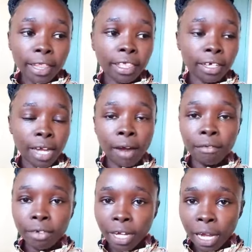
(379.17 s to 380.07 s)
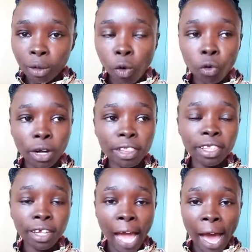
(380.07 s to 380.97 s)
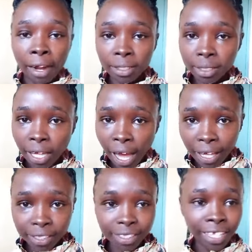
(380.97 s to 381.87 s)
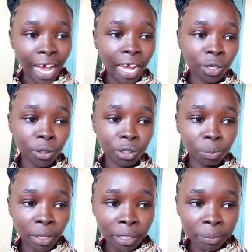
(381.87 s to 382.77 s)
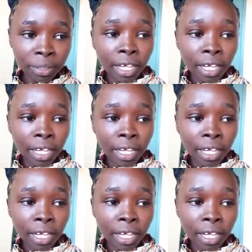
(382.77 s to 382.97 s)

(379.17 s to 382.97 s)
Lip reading: they are rare or they are scarce, they are not many.